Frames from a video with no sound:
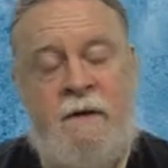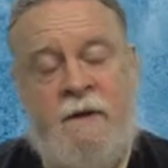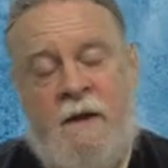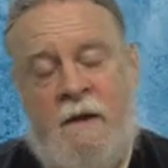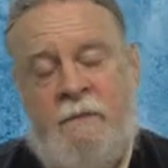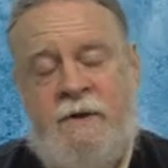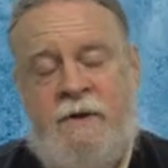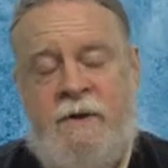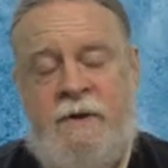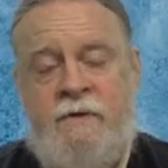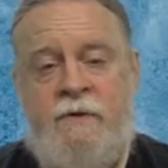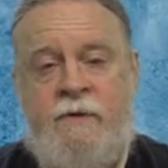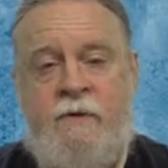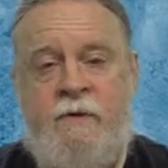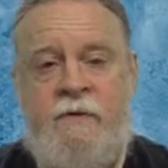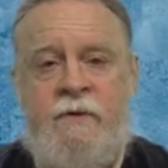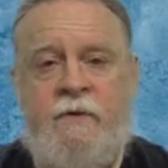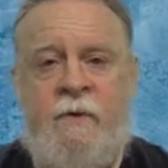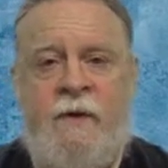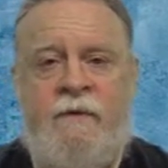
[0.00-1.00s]
coming June,
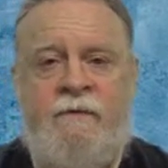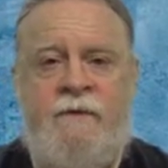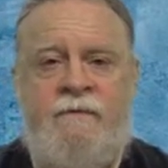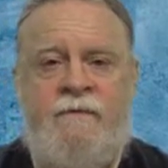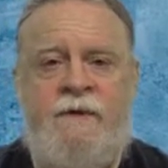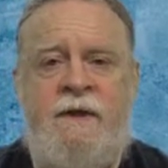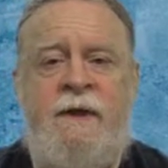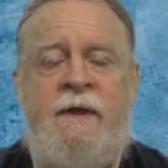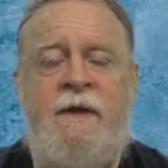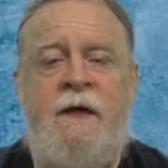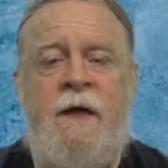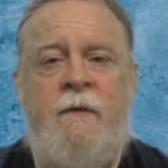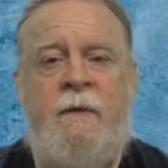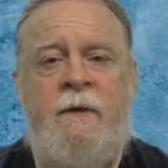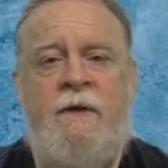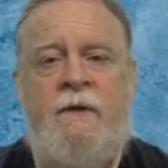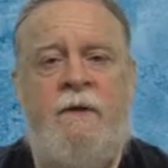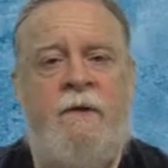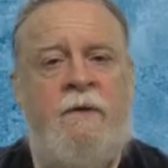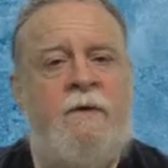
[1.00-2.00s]
June of 2015,
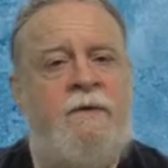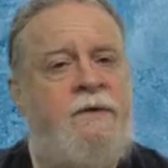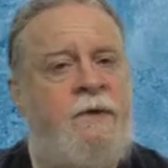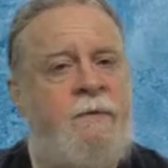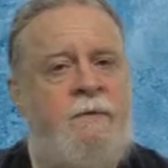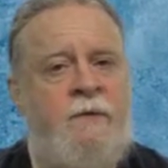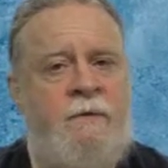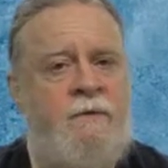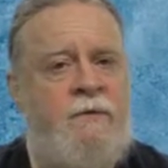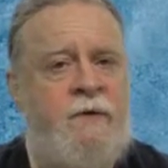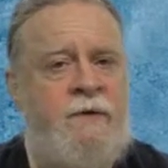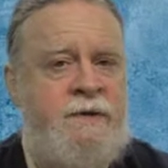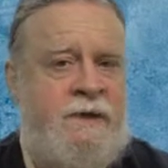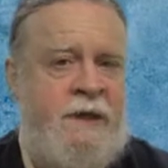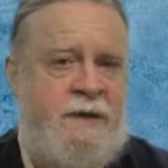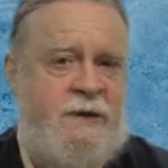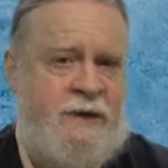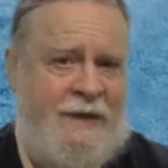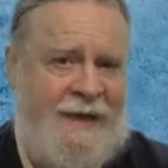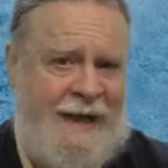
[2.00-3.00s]
when the current Supreme Court
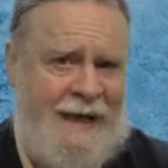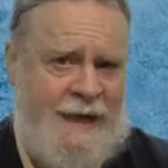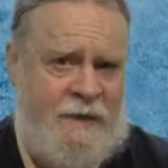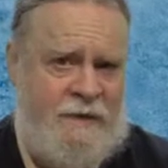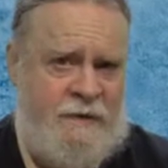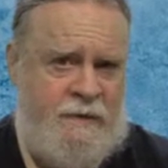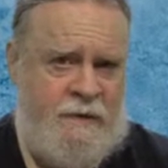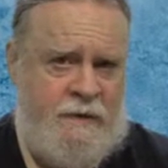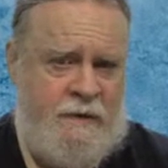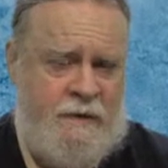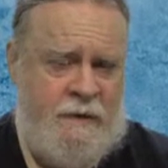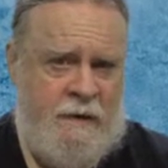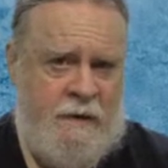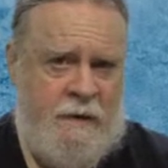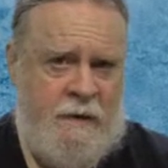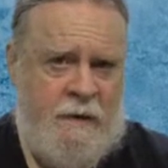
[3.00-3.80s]
session ends.